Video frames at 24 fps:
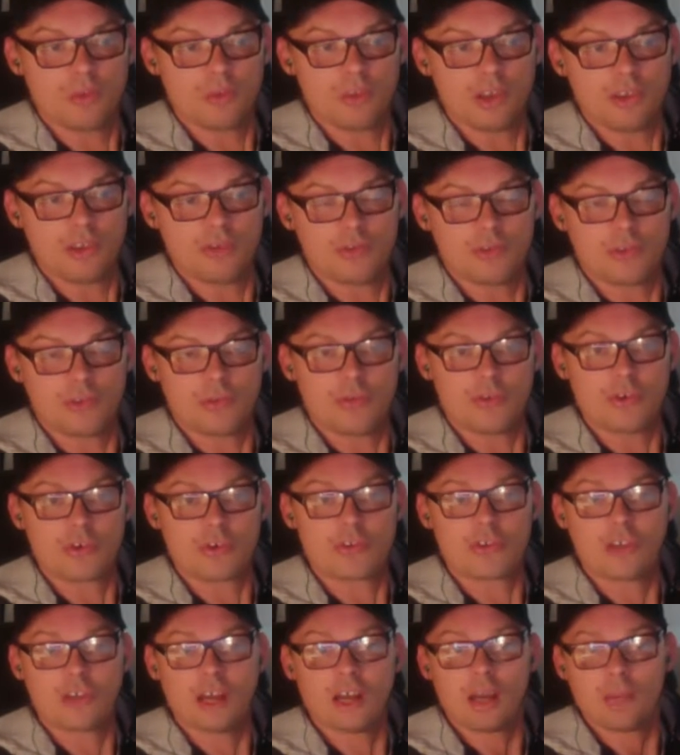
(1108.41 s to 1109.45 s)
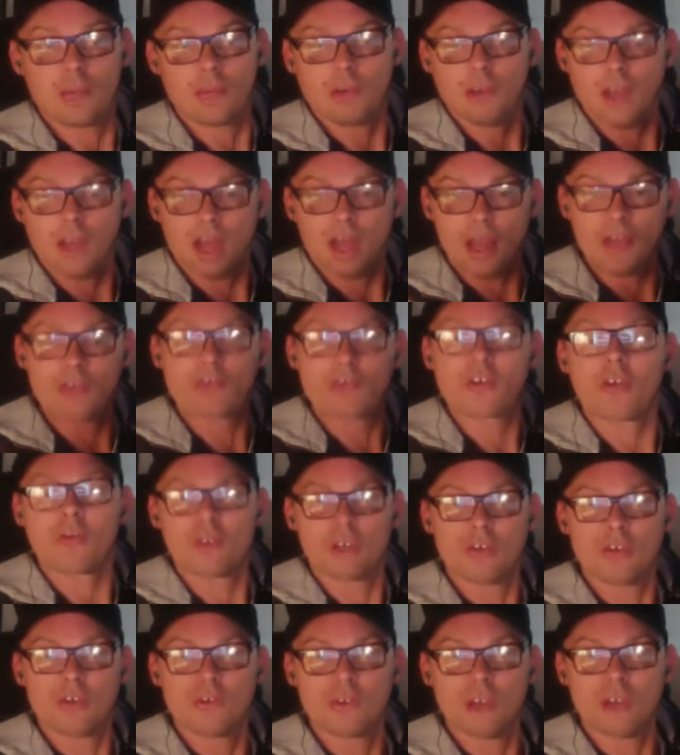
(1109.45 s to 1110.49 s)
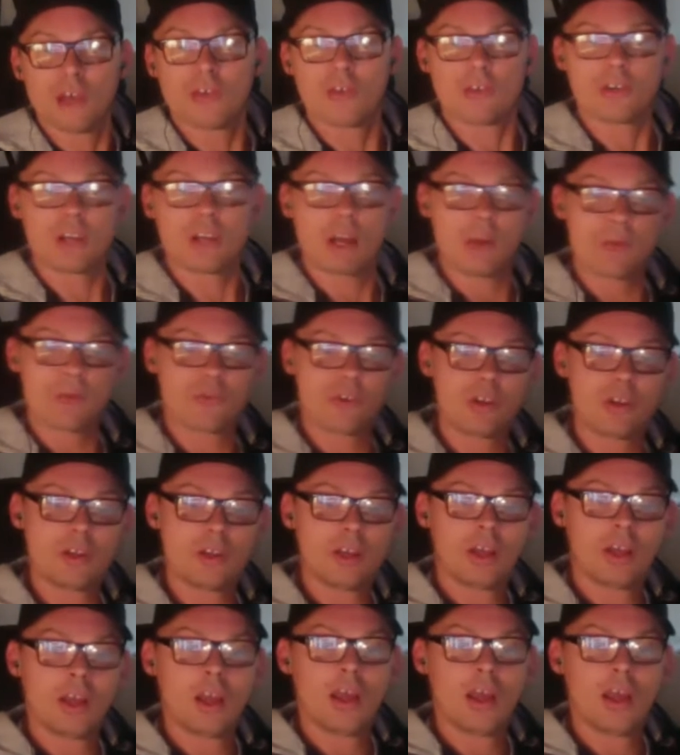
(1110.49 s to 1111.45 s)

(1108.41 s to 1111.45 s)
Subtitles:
we face for the first time and solving it together comes in.